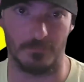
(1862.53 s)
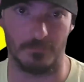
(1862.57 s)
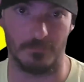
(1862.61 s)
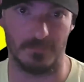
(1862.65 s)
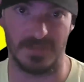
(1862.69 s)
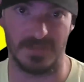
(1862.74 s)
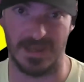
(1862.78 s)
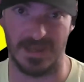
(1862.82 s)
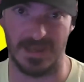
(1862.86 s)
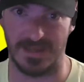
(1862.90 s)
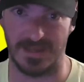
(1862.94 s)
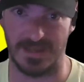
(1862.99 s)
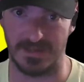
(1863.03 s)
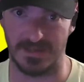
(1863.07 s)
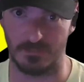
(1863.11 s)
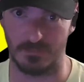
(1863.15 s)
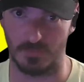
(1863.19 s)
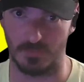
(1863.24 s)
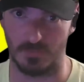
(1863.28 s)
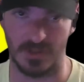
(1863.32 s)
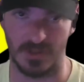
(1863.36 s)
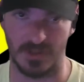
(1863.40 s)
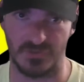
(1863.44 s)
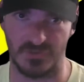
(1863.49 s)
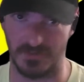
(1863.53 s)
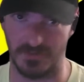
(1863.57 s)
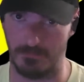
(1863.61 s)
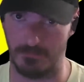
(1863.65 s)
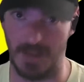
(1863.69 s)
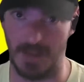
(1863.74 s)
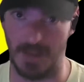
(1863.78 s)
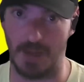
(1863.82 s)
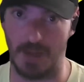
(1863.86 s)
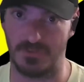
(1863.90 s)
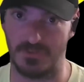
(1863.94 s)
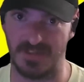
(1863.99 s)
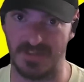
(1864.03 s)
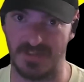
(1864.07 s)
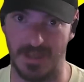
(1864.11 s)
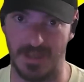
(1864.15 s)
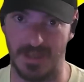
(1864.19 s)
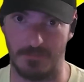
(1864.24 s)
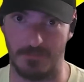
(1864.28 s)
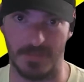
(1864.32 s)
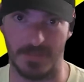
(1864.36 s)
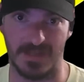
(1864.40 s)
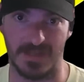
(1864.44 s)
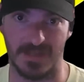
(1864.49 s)
film, and it runs about
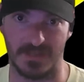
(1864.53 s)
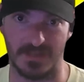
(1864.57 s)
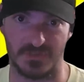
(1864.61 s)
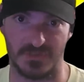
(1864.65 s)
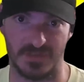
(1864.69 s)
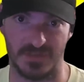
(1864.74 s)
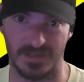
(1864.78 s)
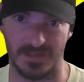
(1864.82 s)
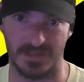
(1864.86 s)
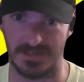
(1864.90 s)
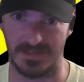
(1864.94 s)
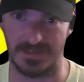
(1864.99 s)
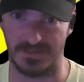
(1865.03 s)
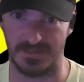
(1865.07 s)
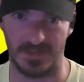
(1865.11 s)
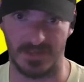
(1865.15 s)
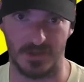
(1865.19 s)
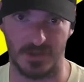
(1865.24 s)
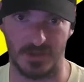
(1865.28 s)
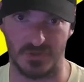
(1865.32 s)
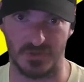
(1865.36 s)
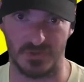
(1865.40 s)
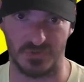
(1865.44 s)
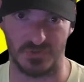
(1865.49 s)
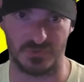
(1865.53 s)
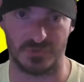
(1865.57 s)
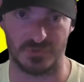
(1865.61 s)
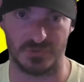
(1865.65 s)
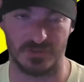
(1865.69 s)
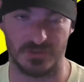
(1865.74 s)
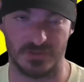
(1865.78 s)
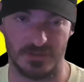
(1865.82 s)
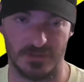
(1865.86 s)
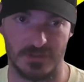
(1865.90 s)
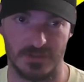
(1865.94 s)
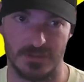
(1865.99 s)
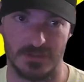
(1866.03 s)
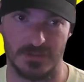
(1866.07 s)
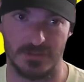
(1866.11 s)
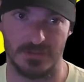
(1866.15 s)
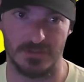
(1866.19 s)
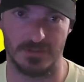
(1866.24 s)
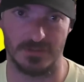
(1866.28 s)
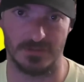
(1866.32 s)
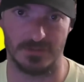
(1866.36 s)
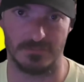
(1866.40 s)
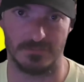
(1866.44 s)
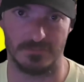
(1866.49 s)
10 minutes, and it tells
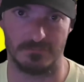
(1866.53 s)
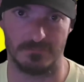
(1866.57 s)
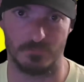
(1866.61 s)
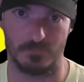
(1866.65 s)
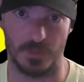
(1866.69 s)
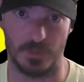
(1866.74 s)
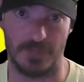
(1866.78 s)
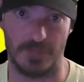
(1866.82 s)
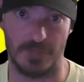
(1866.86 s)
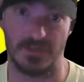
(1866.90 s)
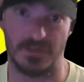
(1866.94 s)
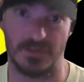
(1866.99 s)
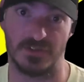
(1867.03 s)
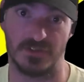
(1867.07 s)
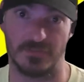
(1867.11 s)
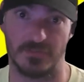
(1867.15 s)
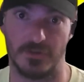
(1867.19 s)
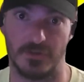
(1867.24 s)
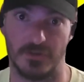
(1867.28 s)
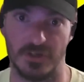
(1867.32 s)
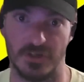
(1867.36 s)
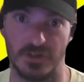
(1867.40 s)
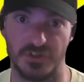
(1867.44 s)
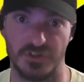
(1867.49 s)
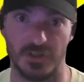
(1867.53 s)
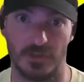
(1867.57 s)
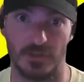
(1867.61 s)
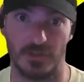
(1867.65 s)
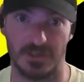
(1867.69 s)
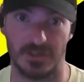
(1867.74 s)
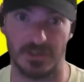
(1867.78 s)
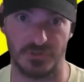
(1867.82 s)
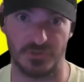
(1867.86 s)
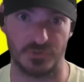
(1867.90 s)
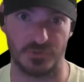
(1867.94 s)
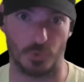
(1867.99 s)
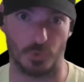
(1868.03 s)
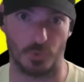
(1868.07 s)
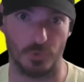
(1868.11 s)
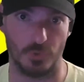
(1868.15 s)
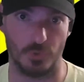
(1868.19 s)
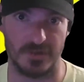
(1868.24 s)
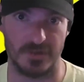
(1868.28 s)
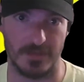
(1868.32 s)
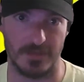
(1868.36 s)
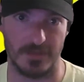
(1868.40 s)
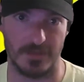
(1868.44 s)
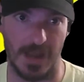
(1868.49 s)
uh, what I think is a very chilling
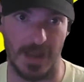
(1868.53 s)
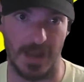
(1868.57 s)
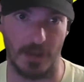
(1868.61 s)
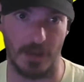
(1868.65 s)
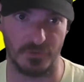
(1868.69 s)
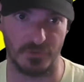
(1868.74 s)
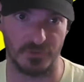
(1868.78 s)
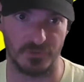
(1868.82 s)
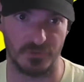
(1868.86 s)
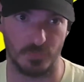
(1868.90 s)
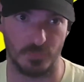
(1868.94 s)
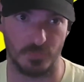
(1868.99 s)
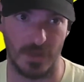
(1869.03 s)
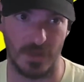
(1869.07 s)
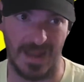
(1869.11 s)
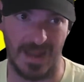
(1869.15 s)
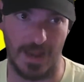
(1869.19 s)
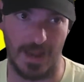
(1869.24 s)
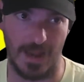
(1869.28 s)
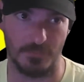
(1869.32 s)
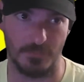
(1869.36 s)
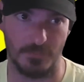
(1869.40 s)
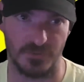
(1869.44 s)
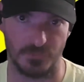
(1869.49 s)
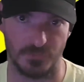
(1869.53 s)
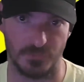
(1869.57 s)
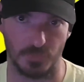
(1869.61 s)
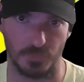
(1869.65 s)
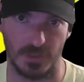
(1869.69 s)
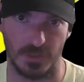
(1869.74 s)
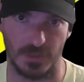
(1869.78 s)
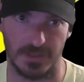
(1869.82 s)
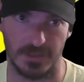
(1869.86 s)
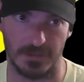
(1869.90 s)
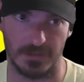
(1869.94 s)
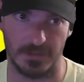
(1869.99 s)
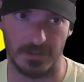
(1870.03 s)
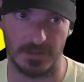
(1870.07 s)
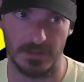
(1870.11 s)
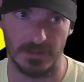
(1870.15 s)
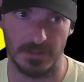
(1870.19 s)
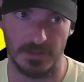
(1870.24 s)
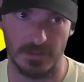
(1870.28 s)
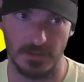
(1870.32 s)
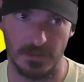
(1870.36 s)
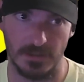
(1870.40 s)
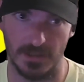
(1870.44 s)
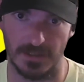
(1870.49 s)
story about what happens when
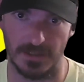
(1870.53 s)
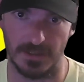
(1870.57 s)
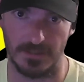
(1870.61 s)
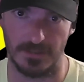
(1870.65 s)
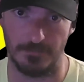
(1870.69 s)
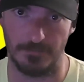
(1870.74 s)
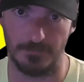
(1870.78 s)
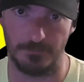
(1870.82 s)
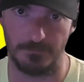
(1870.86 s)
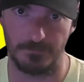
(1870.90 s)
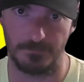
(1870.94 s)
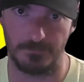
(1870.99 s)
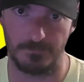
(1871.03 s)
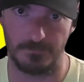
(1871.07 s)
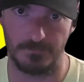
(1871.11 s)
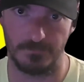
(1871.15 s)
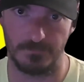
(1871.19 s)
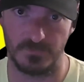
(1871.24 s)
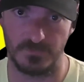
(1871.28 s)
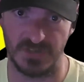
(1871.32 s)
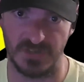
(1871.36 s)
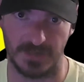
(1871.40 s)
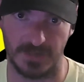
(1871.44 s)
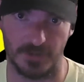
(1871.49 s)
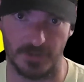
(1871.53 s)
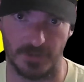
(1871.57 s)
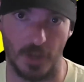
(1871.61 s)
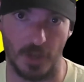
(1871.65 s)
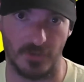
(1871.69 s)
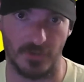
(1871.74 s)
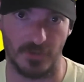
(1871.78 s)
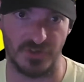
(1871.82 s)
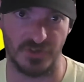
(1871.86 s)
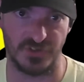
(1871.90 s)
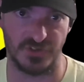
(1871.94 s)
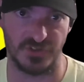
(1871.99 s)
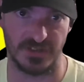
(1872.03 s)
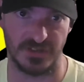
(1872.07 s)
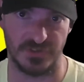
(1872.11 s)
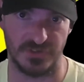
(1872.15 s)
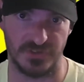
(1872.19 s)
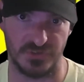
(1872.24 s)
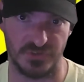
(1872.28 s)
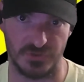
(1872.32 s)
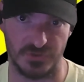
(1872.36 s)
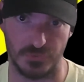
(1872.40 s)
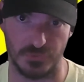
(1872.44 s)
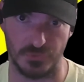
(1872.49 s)
uh,
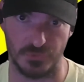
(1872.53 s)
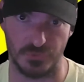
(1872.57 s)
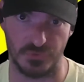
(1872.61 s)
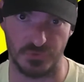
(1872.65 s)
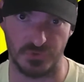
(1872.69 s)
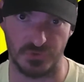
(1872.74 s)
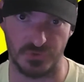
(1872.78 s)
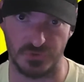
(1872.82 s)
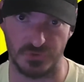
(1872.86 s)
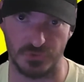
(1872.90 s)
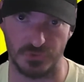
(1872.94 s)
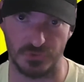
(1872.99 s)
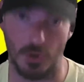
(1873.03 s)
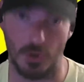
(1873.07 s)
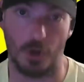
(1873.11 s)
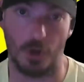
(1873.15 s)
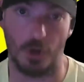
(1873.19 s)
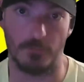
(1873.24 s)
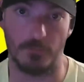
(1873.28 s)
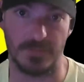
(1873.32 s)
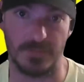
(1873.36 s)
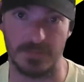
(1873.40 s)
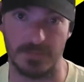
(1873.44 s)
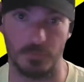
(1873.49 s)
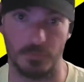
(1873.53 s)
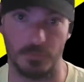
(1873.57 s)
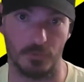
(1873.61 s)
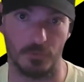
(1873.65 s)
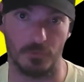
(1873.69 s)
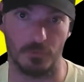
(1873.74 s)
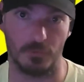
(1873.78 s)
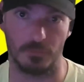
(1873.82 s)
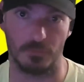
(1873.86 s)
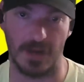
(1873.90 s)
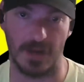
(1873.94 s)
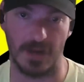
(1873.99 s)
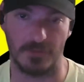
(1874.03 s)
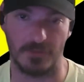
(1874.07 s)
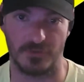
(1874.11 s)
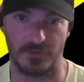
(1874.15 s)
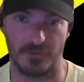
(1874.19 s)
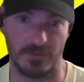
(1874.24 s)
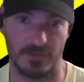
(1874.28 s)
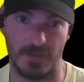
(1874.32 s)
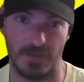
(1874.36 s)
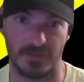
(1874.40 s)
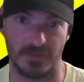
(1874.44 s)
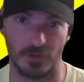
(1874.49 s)
technology is used to harm people
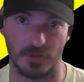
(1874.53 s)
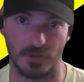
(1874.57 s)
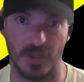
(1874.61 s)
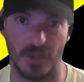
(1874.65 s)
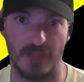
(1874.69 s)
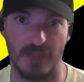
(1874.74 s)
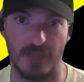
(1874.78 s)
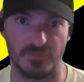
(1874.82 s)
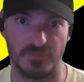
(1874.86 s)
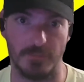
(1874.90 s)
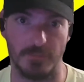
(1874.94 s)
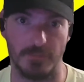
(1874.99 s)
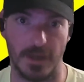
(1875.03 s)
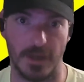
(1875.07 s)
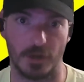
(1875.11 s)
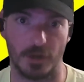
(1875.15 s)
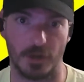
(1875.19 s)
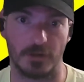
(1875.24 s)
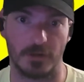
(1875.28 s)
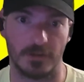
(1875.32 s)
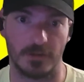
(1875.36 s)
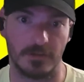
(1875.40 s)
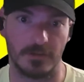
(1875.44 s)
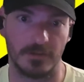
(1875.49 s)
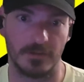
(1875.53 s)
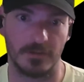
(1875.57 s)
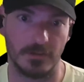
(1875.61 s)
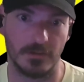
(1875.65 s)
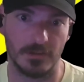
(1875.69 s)
rather than make their lives better.